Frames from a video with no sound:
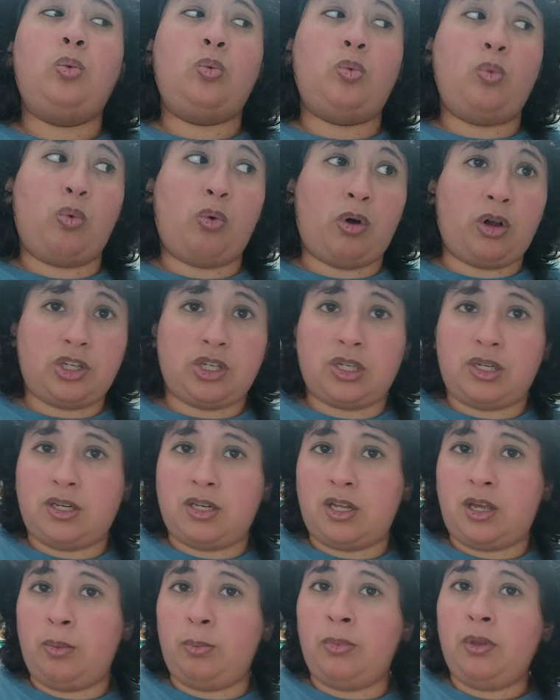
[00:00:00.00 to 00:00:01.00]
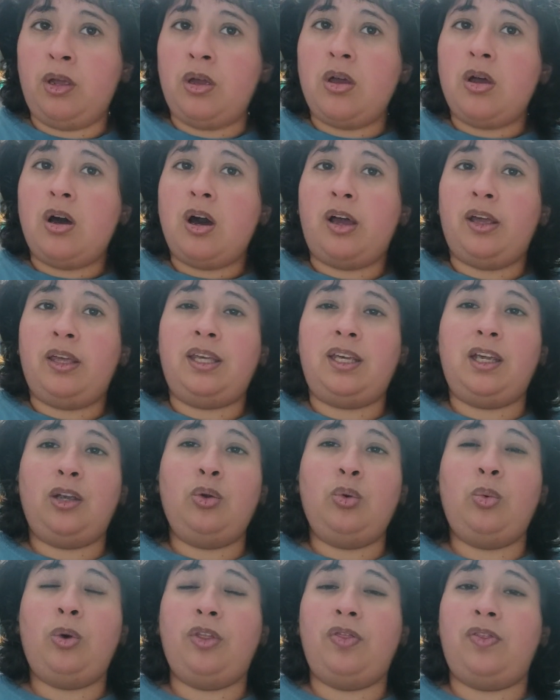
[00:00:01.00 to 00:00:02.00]
watching them. I
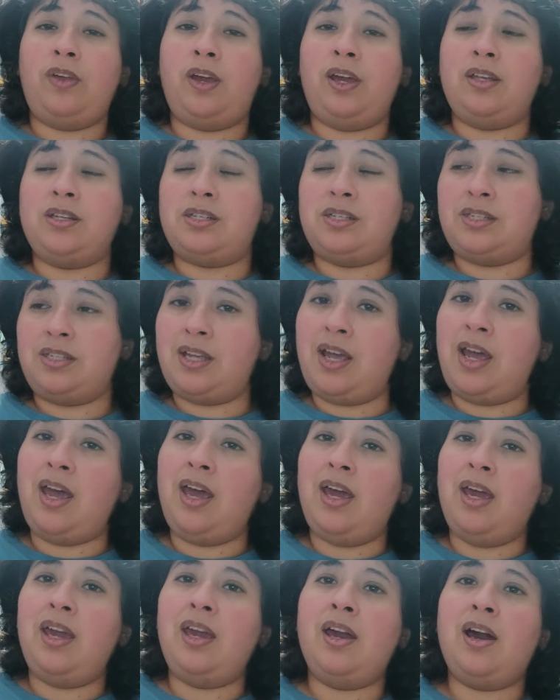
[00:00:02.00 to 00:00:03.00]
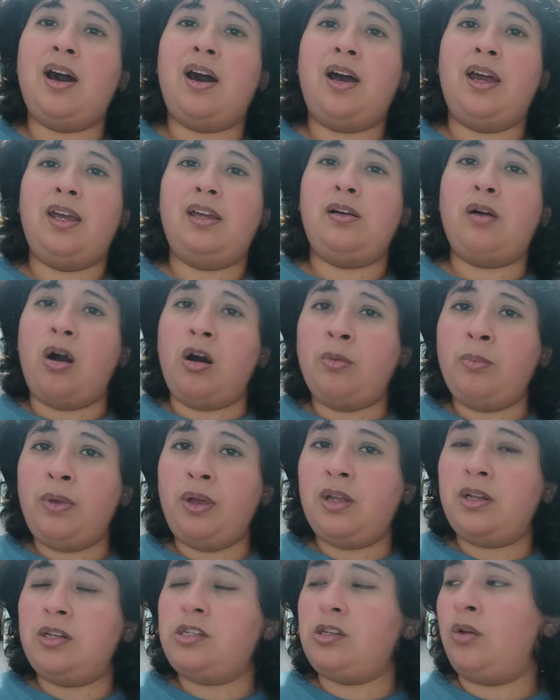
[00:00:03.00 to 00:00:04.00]
hear what they say, I
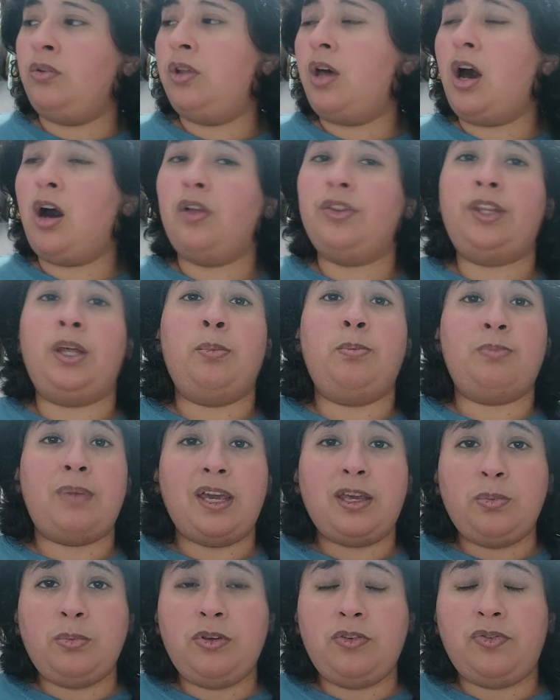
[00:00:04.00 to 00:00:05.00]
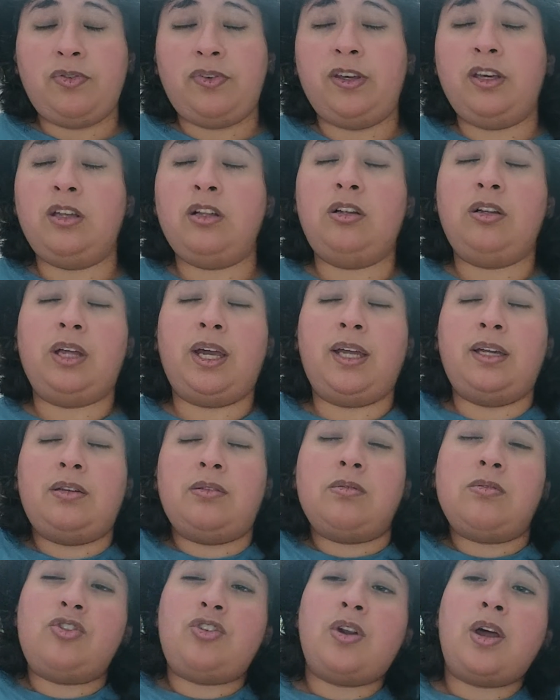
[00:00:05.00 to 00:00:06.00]
comment on how they make me feel,
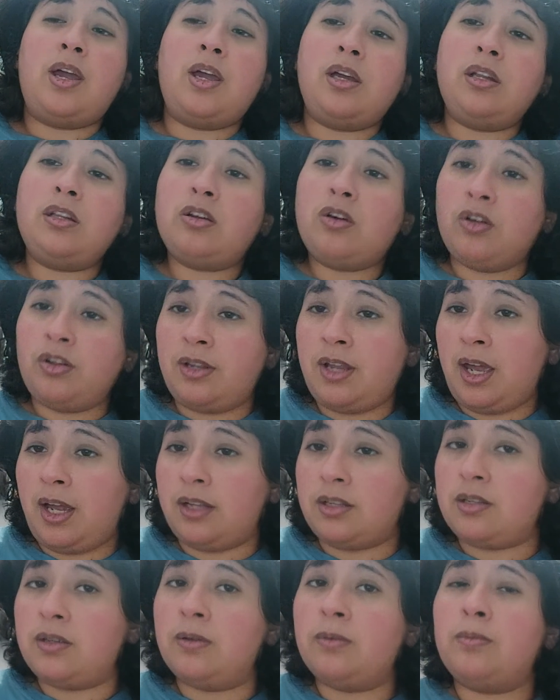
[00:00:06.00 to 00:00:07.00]
and try and connect.